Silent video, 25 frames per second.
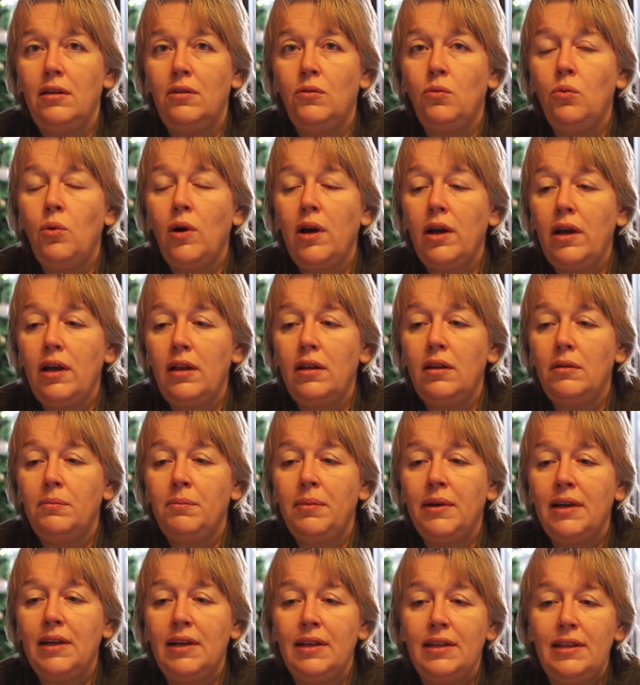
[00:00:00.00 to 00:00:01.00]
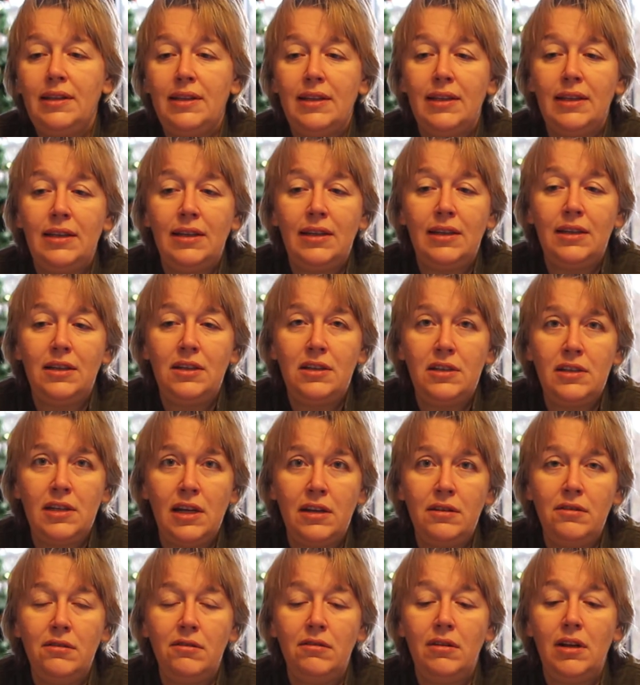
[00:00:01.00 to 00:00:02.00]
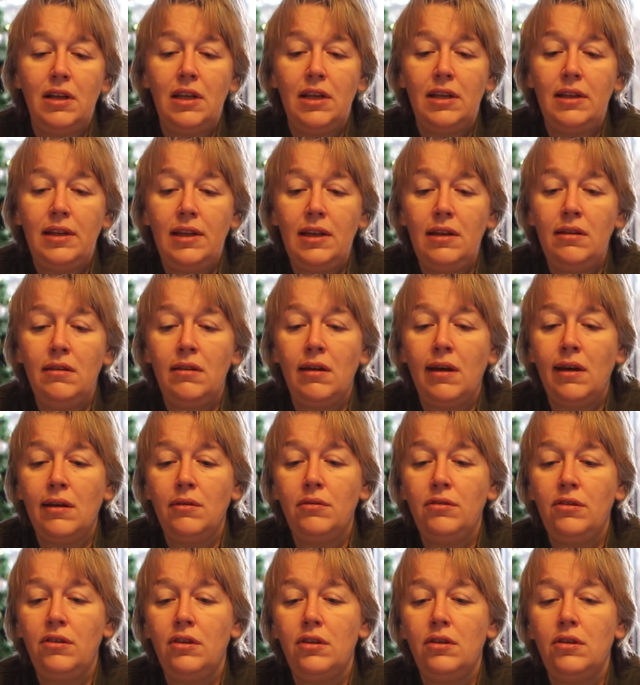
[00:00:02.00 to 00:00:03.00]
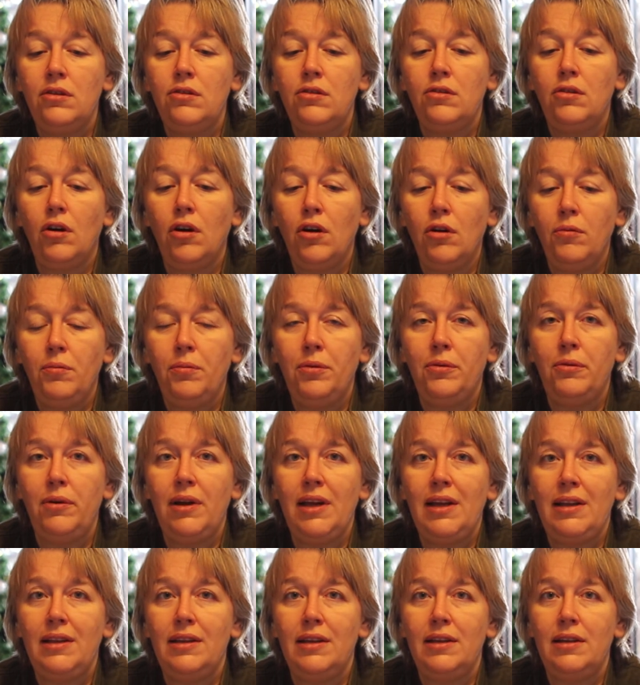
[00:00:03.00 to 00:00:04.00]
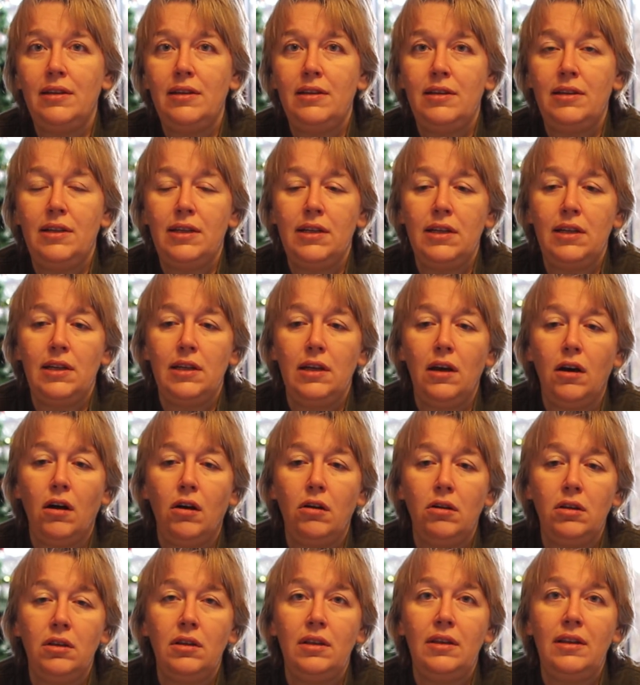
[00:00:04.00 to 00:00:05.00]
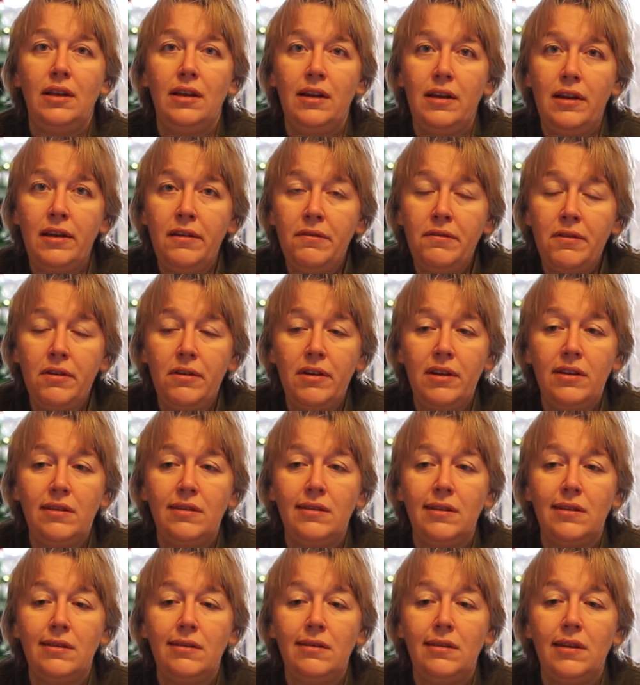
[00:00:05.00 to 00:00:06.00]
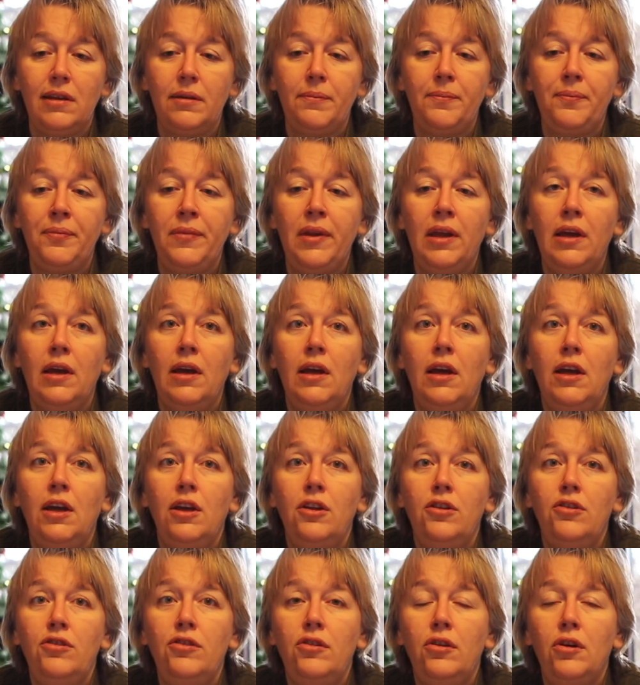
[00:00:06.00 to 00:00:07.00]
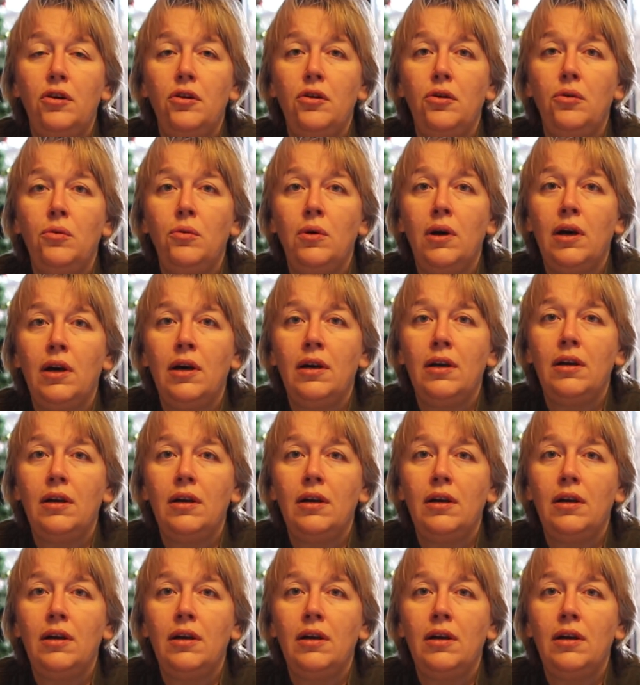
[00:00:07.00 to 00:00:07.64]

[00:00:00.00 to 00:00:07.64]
while, but generally these houses operated on delivery system. So